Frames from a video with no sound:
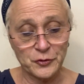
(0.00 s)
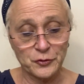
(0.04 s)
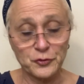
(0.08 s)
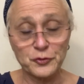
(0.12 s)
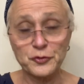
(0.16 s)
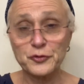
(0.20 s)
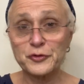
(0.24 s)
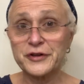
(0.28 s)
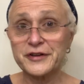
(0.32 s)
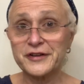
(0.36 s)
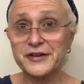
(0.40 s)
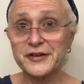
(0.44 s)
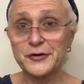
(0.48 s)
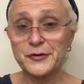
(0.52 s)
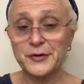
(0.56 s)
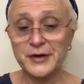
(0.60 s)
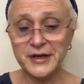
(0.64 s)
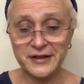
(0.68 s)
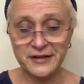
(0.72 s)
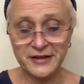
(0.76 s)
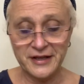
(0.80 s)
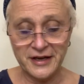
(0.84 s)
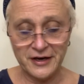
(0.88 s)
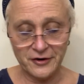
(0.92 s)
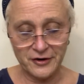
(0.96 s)
Really great
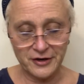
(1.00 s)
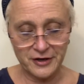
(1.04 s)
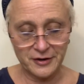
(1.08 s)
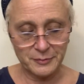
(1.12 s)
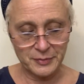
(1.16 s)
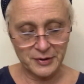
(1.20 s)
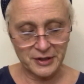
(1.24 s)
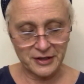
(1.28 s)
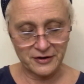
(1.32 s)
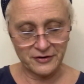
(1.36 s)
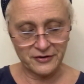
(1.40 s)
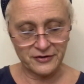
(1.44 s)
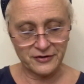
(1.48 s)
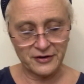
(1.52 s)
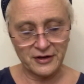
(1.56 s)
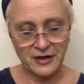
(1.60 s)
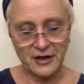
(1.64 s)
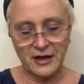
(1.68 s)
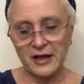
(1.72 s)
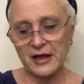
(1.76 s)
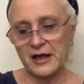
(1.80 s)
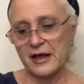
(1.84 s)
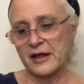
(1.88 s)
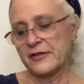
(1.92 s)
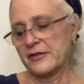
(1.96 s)
layering piece,
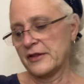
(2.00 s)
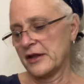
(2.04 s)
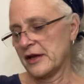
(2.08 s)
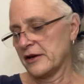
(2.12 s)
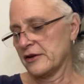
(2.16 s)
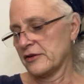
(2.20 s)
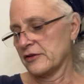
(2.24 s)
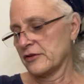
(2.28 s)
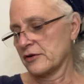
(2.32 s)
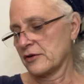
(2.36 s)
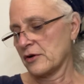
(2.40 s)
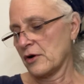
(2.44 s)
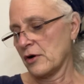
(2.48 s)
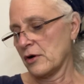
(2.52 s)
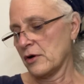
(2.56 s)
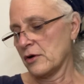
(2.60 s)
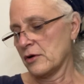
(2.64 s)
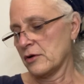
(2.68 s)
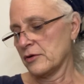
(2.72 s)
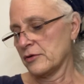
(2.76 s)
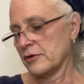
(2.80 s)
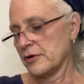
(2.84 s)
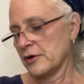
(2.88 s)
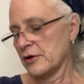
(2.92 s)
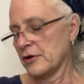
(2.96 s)
and that is
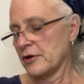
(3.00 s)
called